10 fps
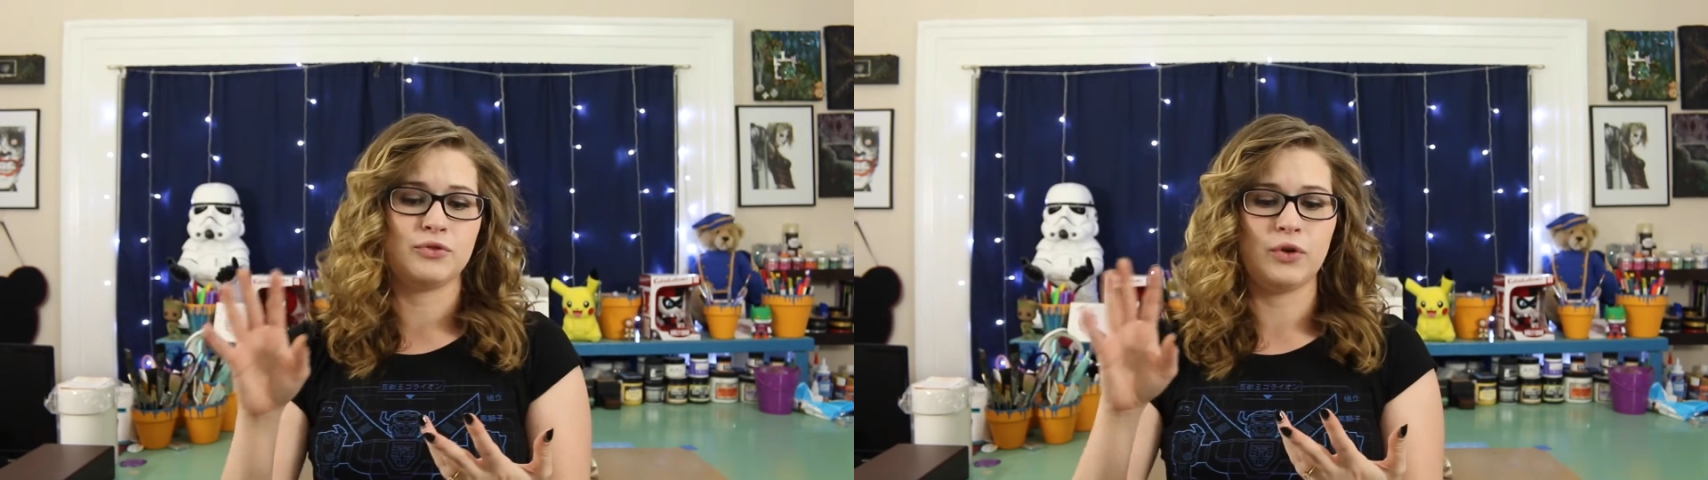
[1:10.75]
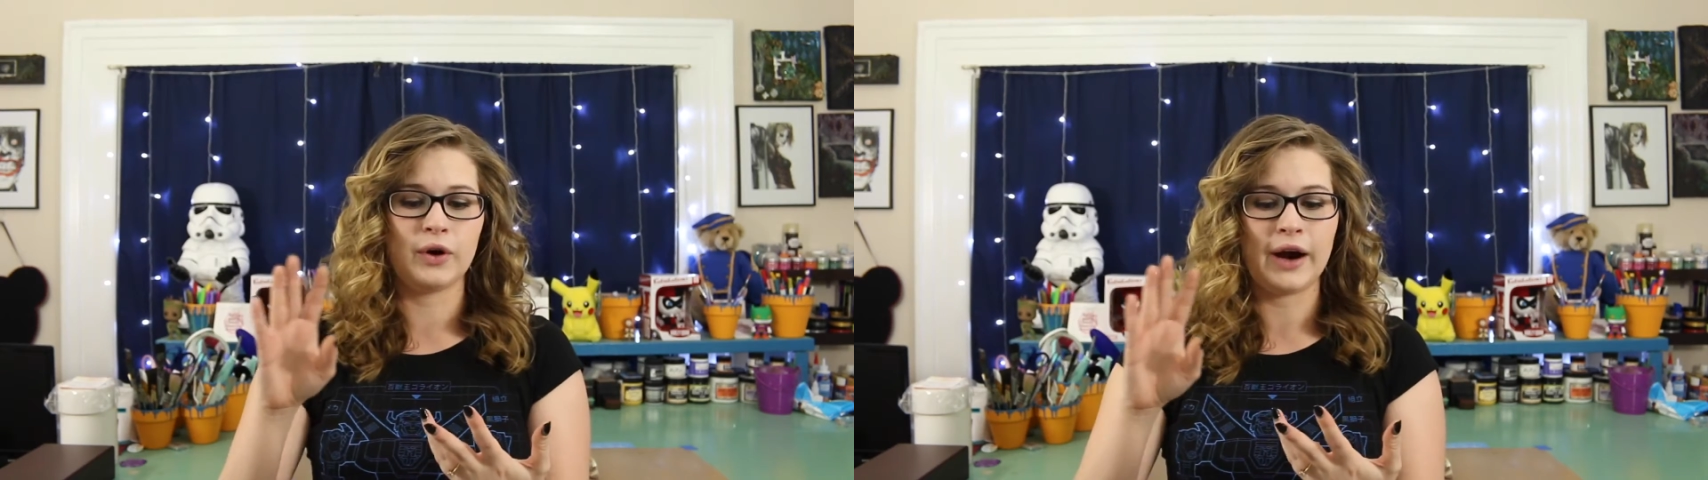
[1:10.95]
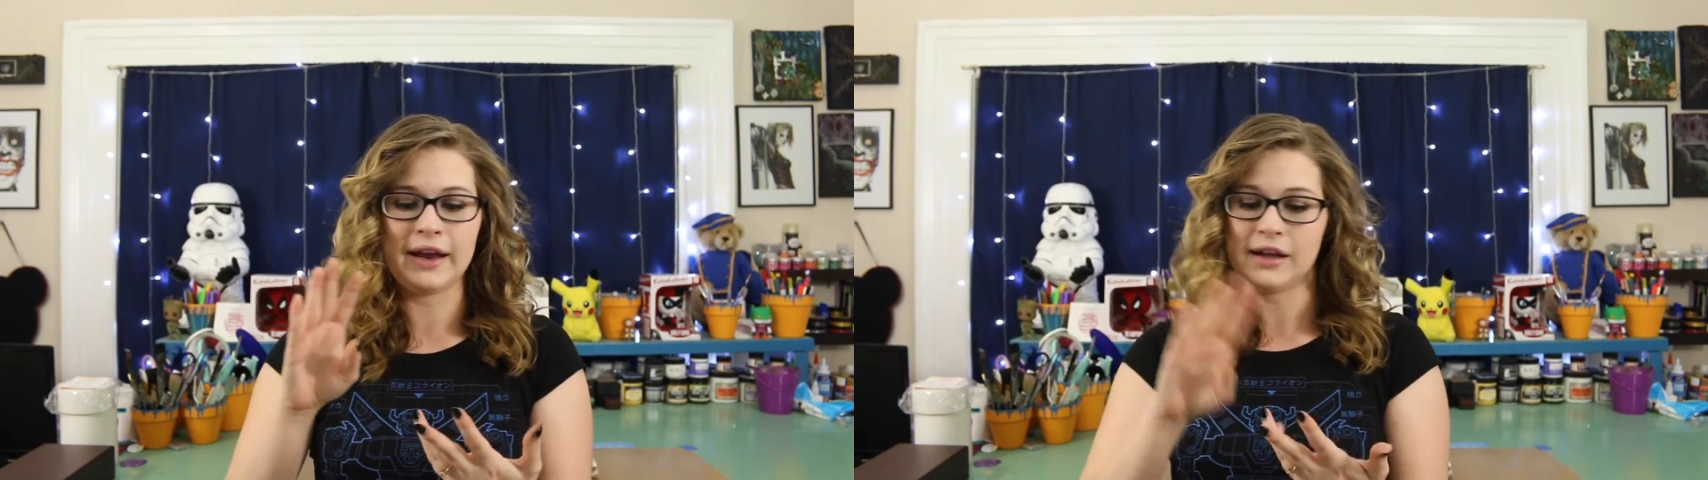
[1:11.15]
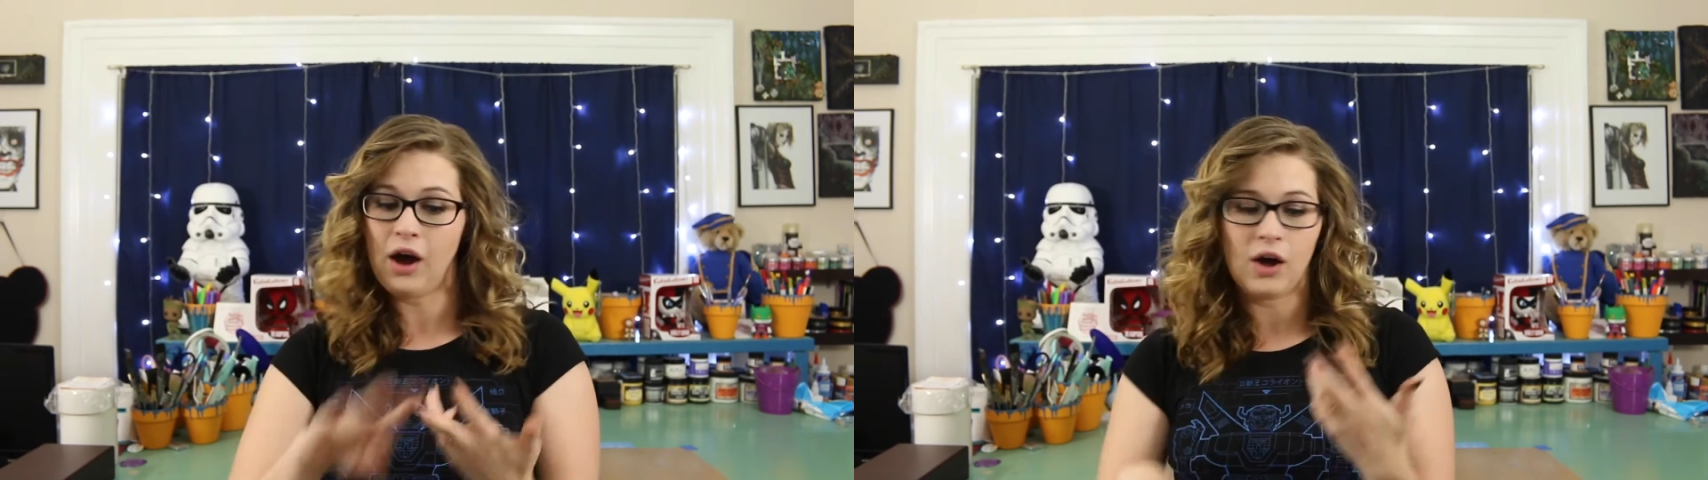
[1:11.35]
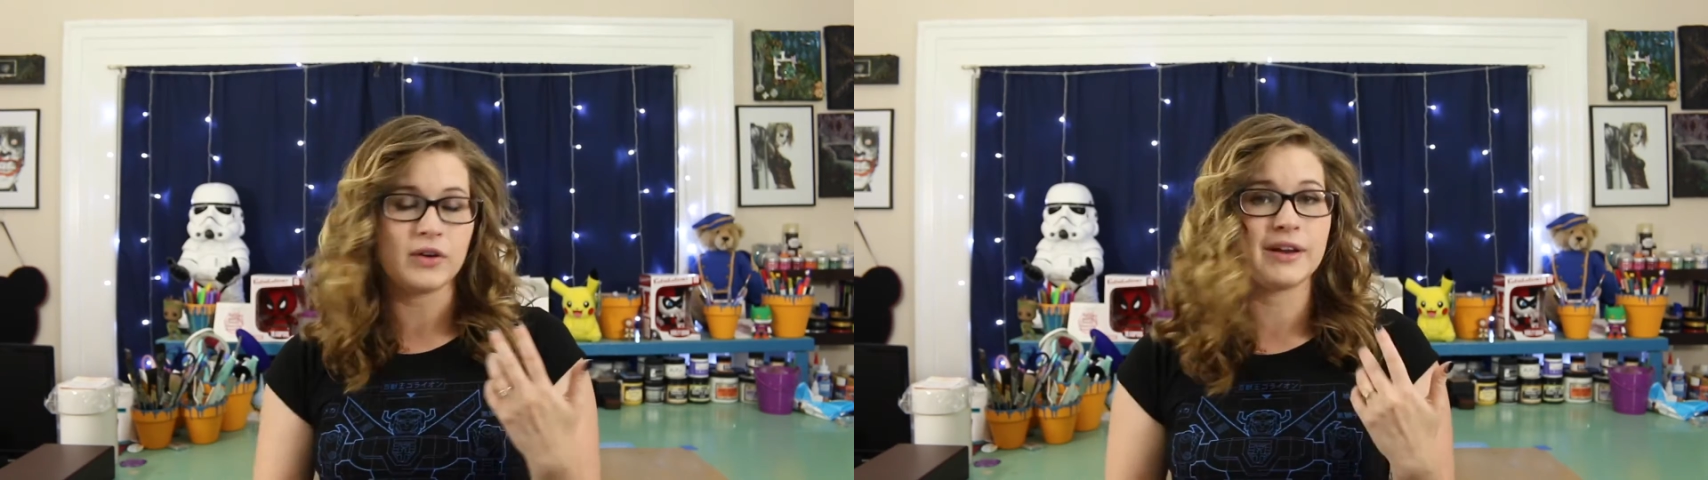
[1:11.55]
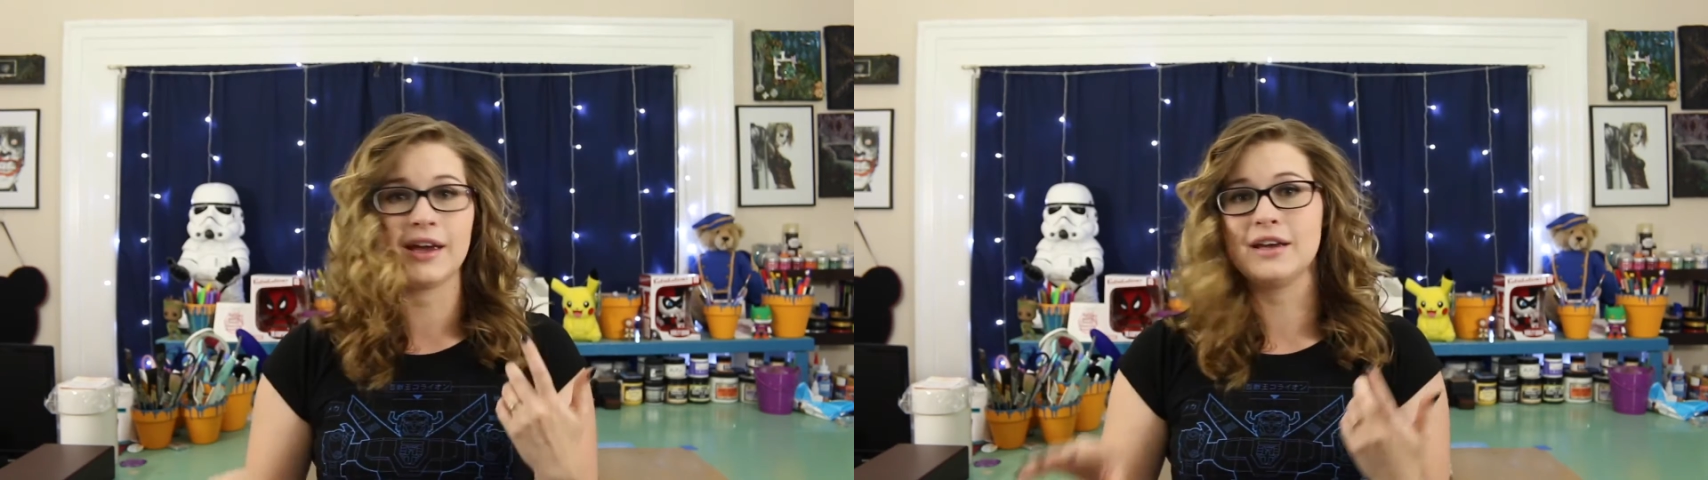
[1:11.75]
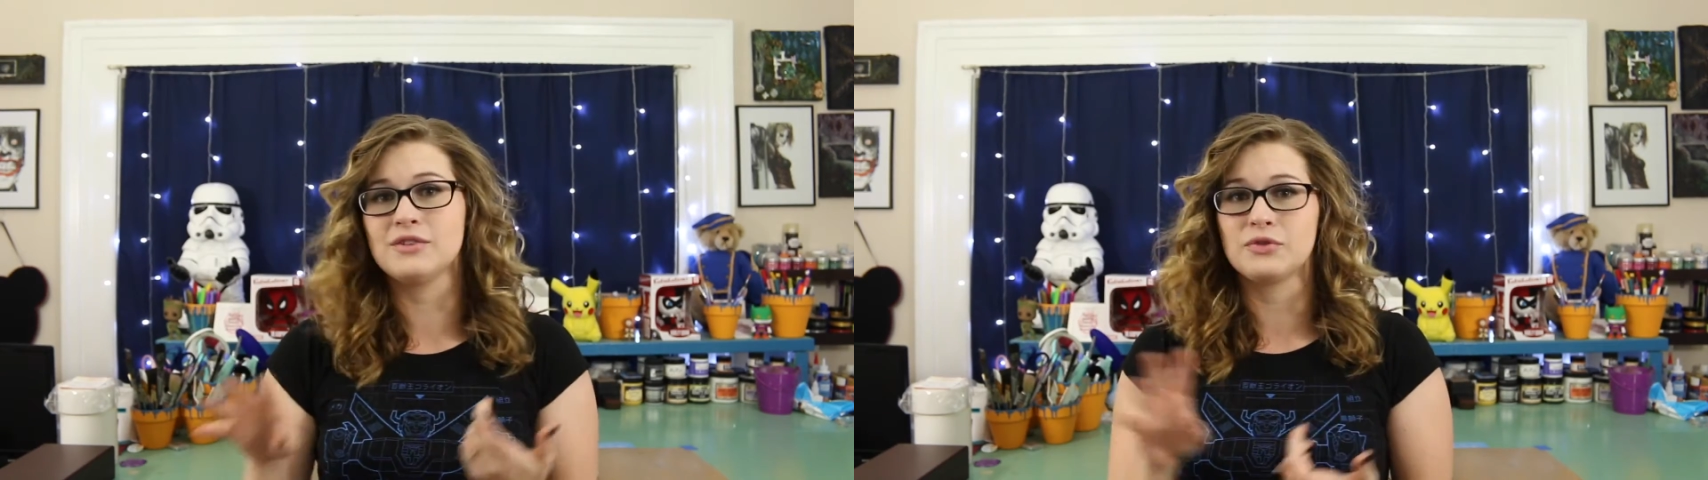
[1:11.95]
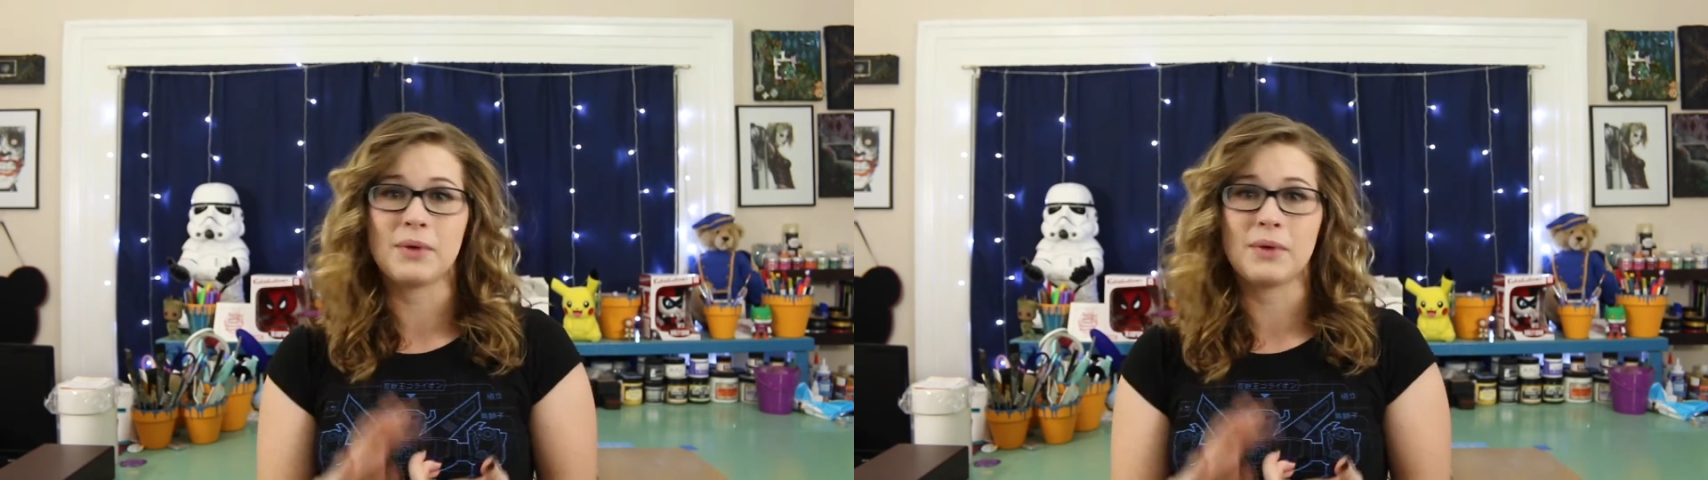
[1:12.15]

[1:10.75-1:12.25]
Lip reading: for any holidays,